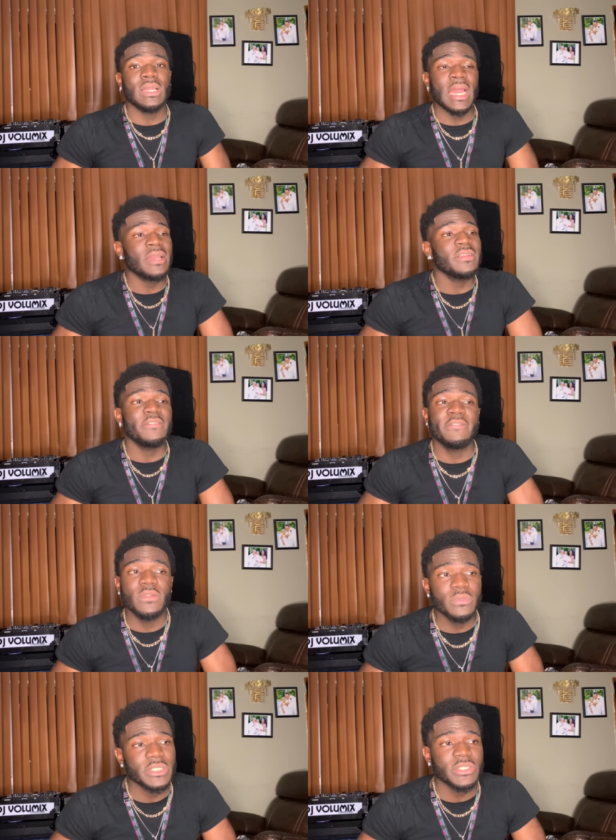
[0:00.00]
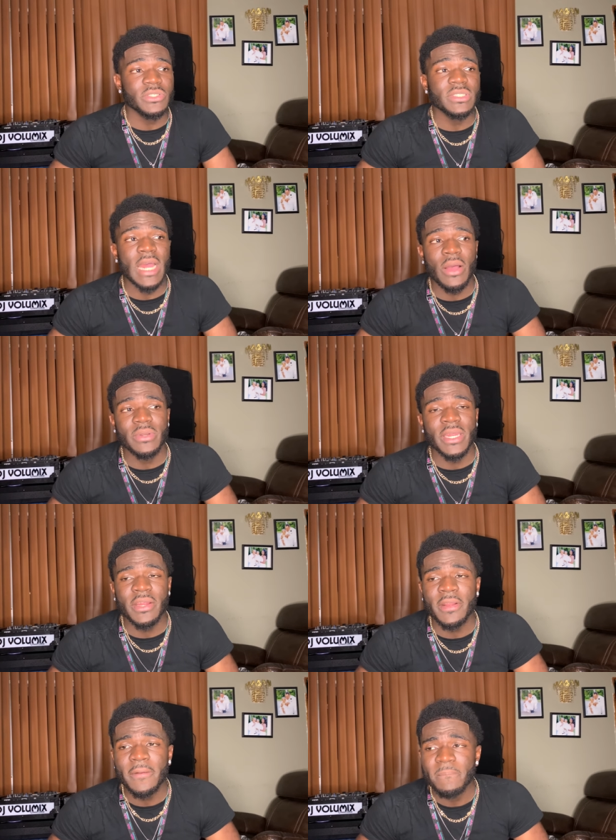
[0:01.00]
A lot of influencers out there,